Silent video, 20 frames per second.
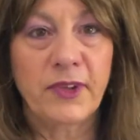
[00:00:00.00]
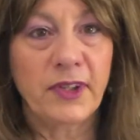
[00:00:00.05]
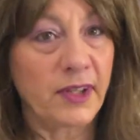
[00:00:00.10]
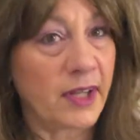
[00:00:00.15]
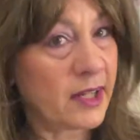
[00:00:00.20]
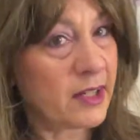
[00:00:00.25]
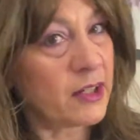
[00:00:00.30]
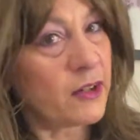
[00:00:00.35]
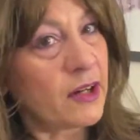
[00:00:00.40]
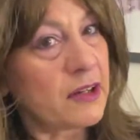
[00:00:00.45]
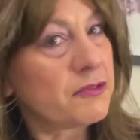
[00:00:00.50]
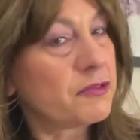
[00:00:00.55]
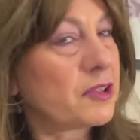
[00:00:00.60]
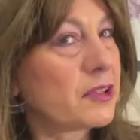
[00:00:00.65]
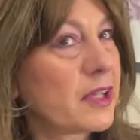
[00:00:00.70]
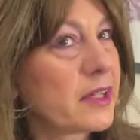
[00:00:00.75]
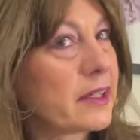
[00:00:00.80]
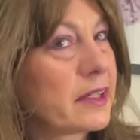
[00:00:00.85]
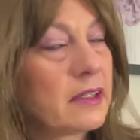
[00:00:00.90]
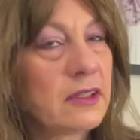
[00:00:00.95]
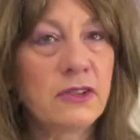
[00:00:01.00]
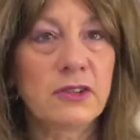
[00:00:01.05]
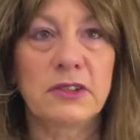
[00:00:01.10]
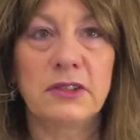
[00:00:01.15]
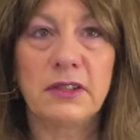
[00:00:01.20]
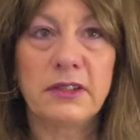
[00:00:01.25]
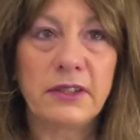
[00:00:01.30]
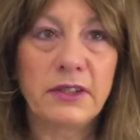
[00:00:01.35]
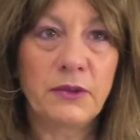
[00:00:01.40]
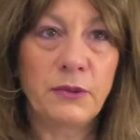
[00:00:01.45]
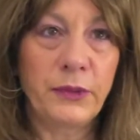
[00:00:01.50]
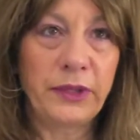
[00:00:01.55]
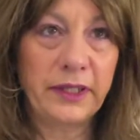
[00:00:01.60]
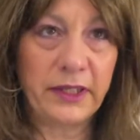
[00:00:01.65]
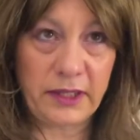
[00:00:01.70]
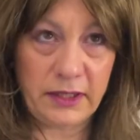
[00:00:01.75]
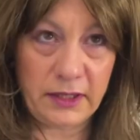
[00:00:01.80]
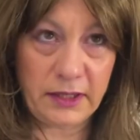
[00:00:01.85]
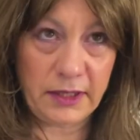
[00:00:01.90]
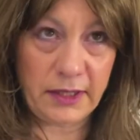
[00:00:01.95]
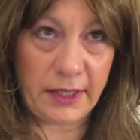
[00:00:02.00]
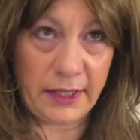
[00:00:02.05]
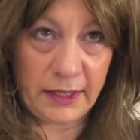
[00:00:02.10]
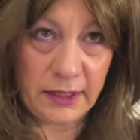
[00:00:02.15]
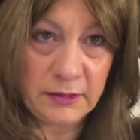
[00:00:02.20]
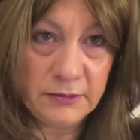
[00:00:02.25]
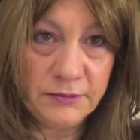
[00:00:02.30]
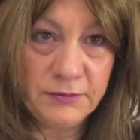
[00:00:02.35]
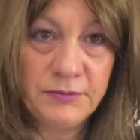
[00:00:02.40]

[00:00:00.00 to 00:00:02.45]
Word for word: I don't know, I feel like it looks a little wiggy today.